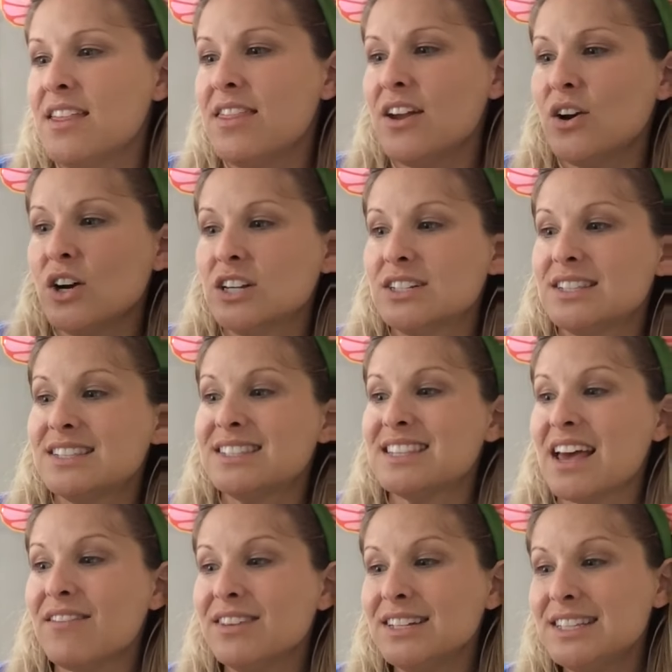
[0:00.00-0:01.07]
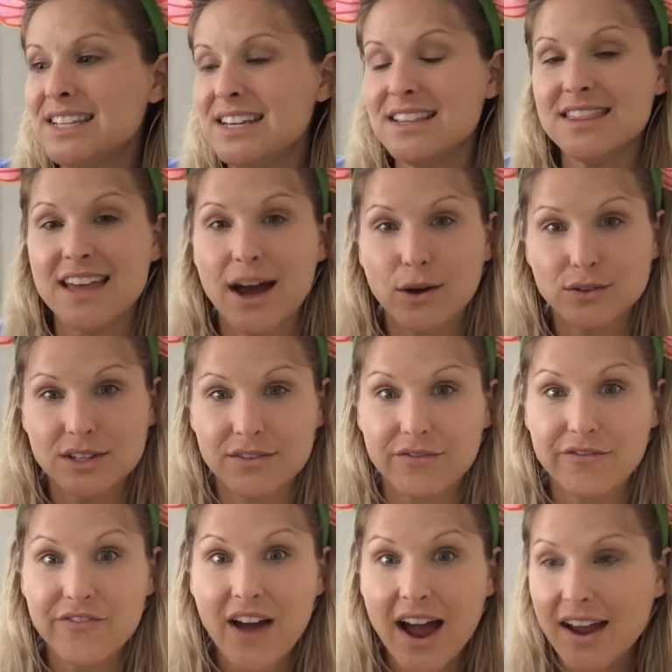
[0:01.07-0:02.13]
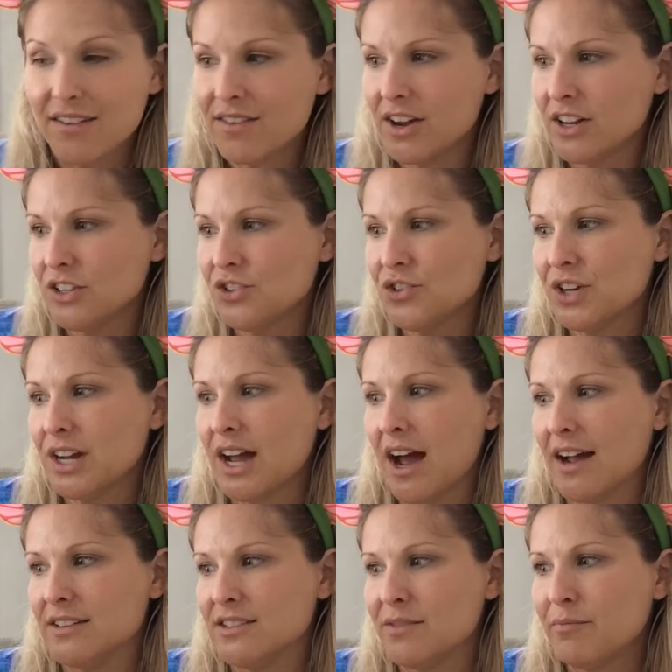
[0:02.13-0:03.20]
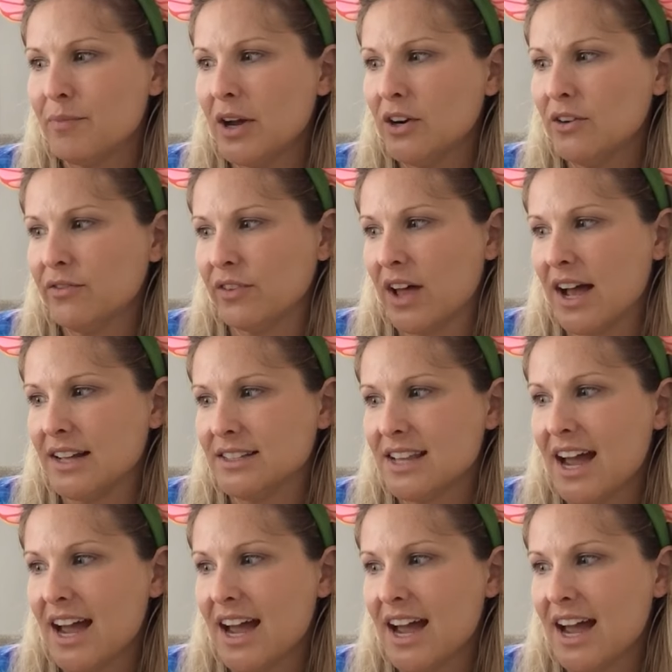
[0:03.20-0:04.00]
There are 17,500 kinds of butterflies.